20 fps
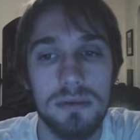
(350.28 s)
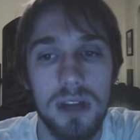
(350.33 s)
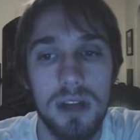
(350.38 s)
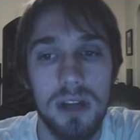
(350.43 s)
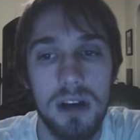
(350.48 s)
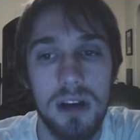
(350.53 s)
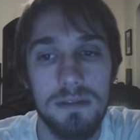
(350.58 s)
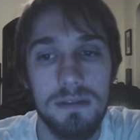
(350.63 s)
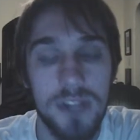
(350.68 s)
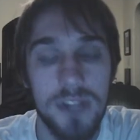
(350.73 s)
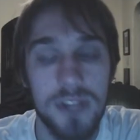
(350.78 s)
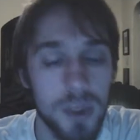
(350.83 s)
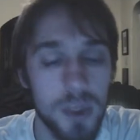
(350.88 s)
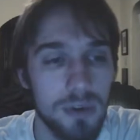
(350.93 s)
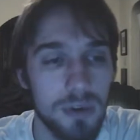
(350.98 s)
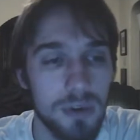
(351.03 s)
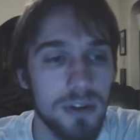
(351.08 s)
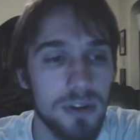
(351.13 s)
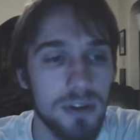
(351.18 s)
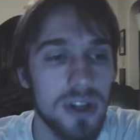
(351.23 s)
of the
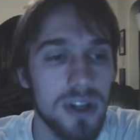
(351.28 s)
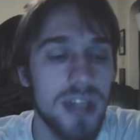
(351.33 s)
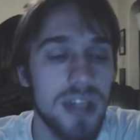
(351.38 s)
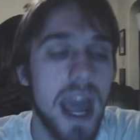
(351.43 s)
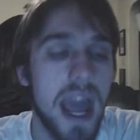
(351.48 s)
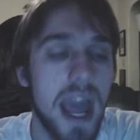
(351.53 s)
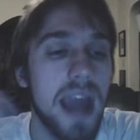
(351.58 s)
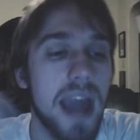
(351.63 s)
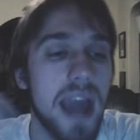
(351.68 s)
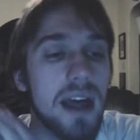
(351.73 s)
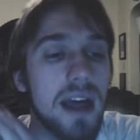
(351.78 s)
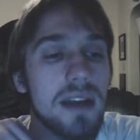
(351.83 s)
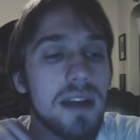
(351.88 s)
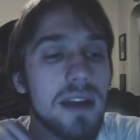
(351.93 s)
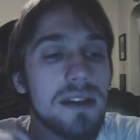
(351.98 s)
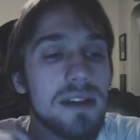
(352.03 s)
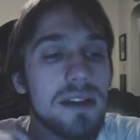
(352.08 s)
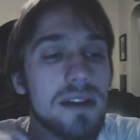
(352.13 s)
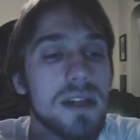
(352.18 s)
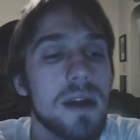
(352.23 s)
universe
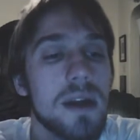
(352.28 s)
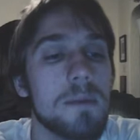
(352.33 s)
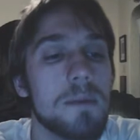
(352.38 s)
and